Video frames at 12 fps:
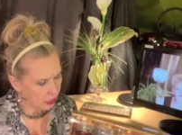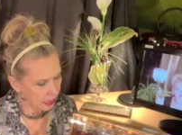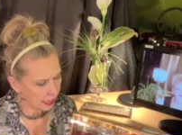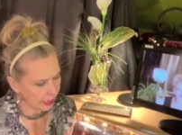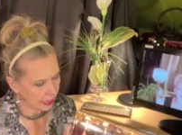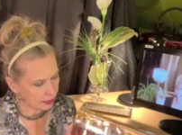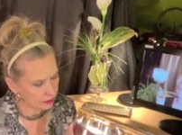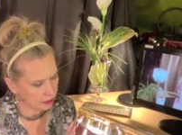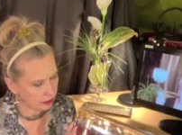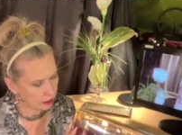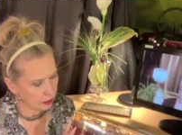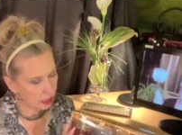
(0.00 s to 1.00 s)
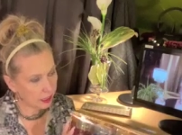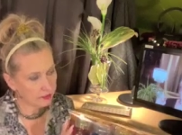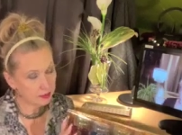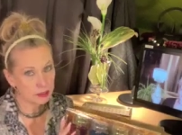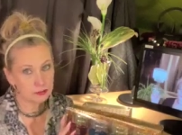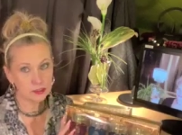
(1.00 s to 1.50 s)
and I
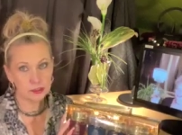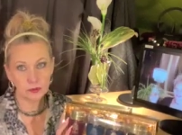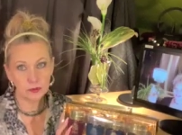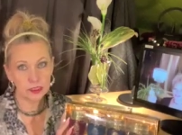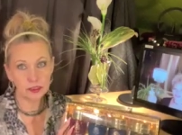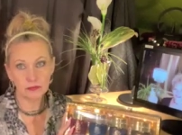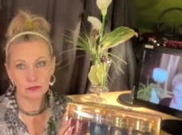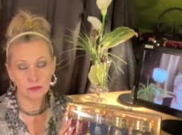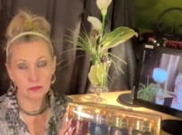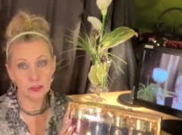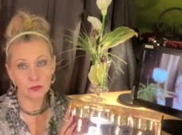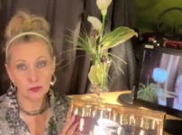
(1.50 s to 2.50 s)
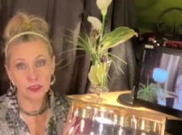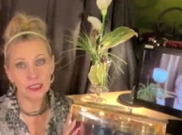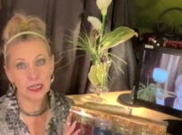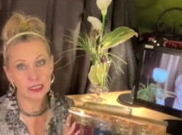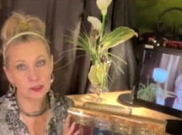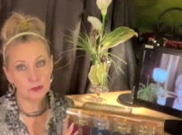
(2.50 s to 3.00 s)
thought it's really
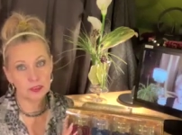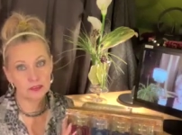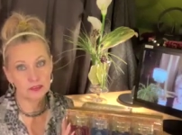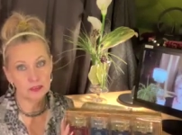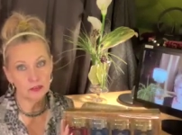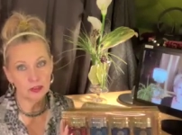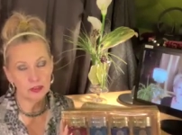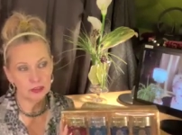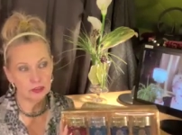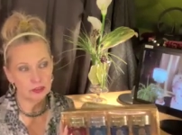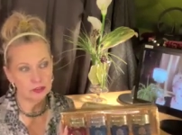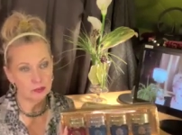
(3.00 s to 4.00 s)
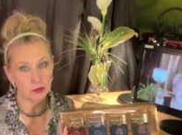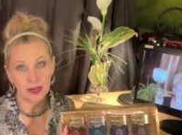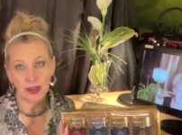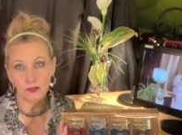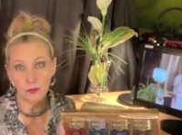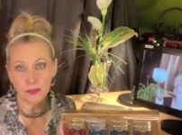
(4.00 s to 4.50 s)
nice because these are, you can
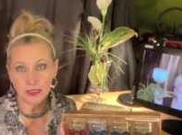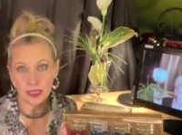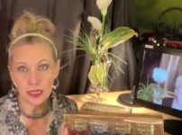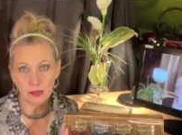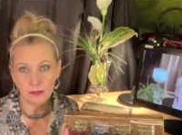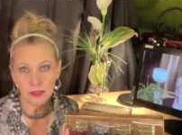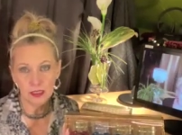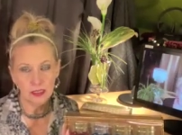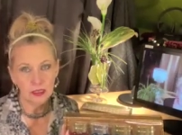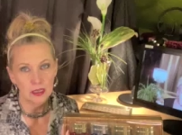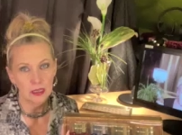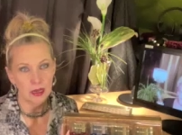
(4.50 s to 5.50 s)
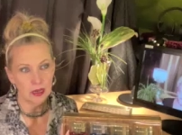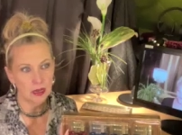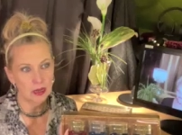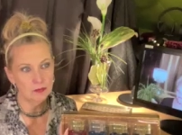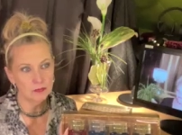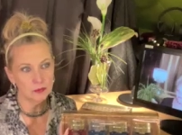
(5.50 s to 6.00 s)
travel with them,
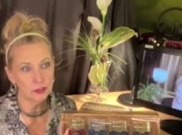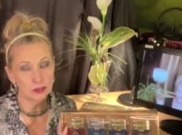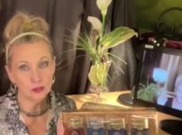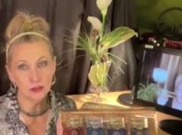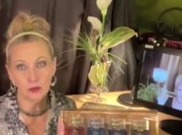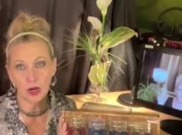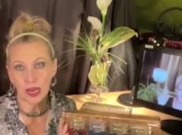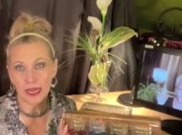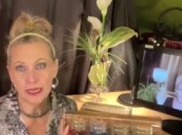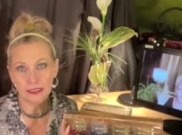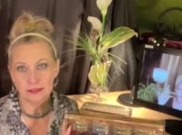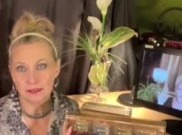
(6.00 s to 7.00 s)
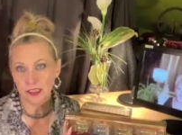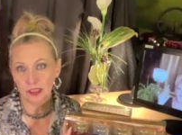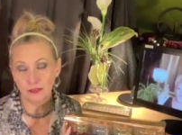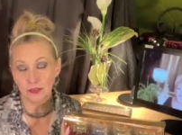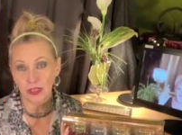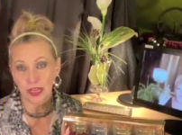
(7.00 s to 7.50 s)
you can try and see if
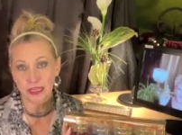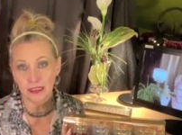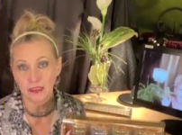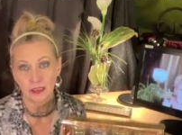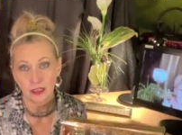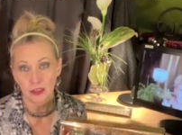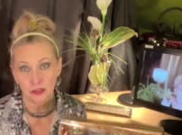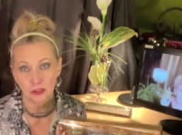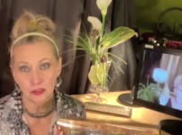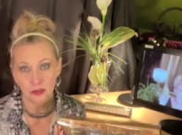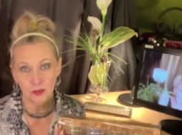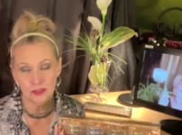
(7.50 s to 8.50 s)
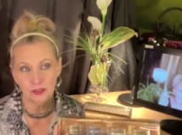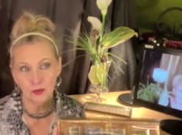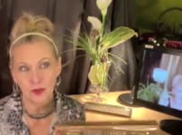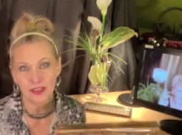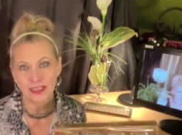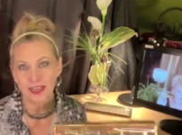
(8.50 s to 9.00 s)
you like certain ones. The
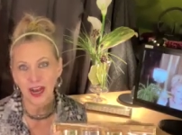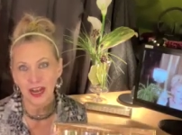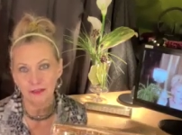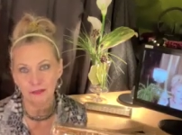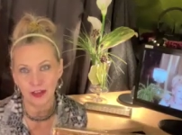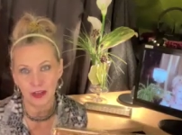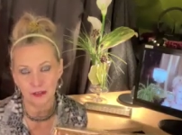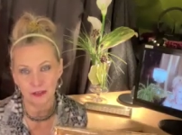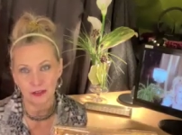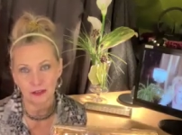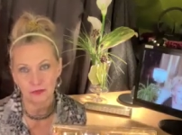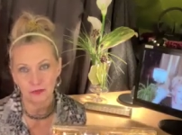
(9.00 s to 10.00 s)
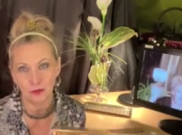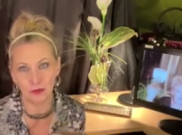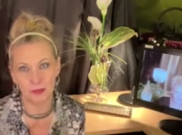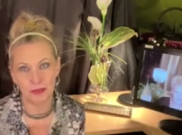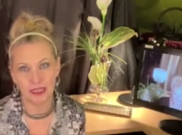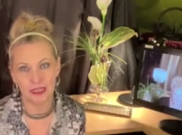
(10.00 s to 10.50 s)
one that I found for
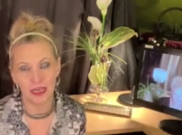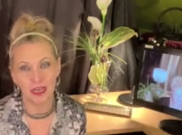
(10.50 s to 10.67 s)
women